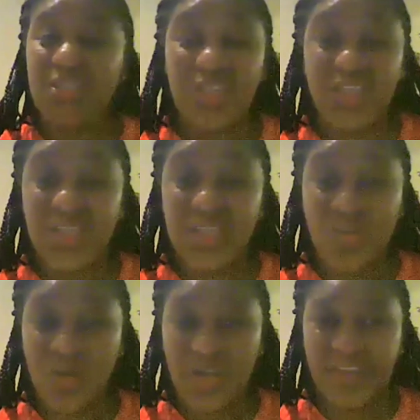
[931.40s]
needed to go
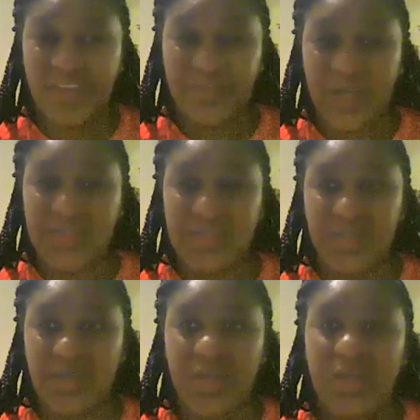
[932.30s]
on a fasting
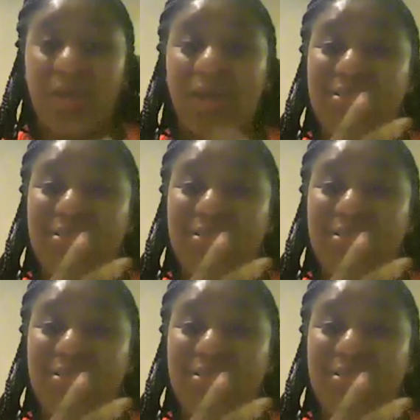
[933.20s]
and she